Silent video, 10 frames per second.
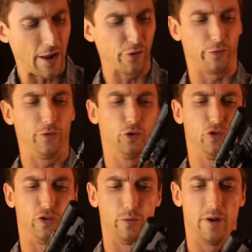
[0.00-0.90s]
how does it feel to
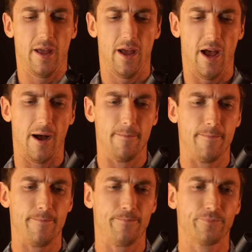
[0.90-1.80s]
shoot? Um,
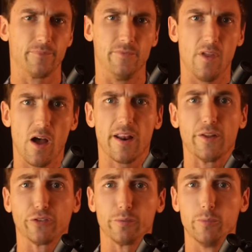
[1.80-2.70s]
not
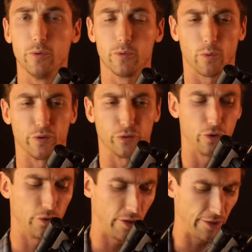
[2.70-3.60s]
as smooth or as
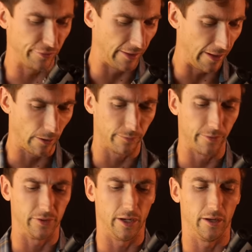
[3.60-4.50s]
good as an
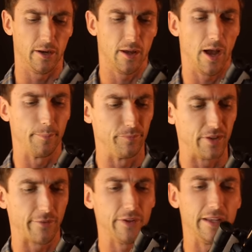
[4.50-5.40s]
AR-15. Um,
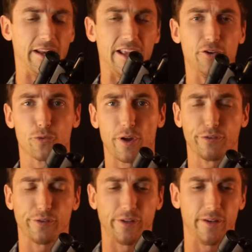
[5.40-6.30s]
definitely an
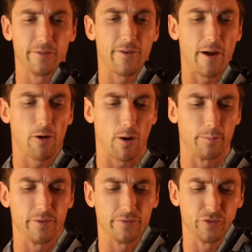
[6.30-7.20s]
interesting
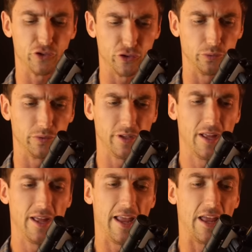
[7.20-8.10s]
firearm to shoot
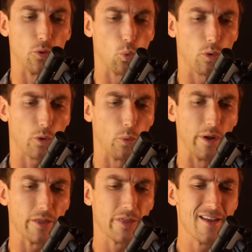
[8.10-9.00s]
and work
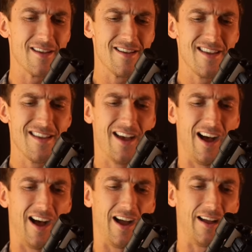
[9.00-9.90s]
with.
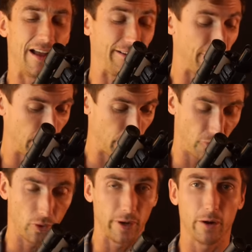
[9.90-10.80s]
Uh, I definitely
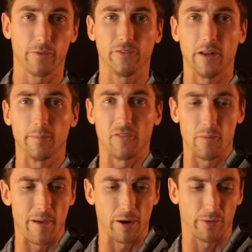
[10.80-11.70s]
prefer an AR-15. I'm definitely
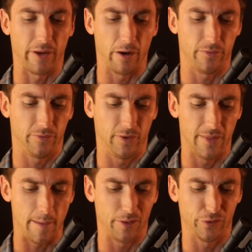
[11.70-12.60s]
better than AR-15.
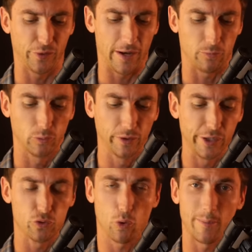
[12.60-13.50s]
That being said, I've
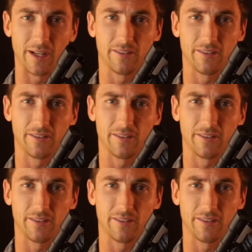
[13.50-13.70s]
really enjoyed my